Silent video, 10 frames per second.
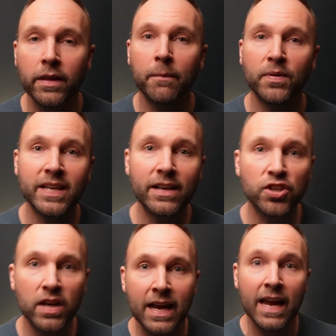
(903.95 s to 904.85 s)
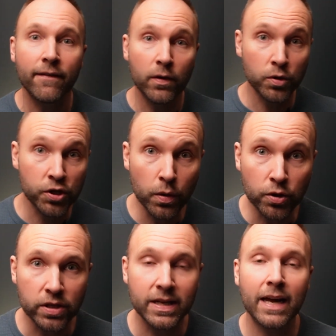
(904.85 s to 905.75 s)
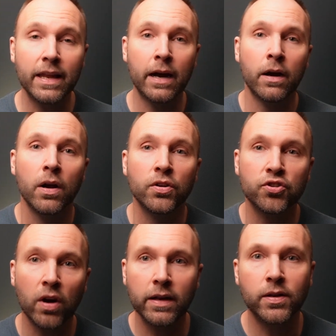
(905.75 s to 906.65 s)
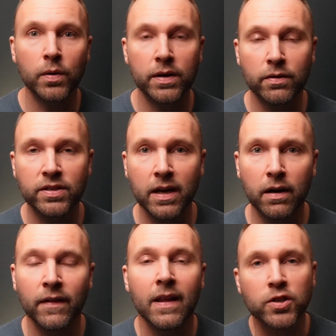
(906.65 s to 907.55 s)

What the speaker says: than potentially if it was you just out there trying to do it yourself.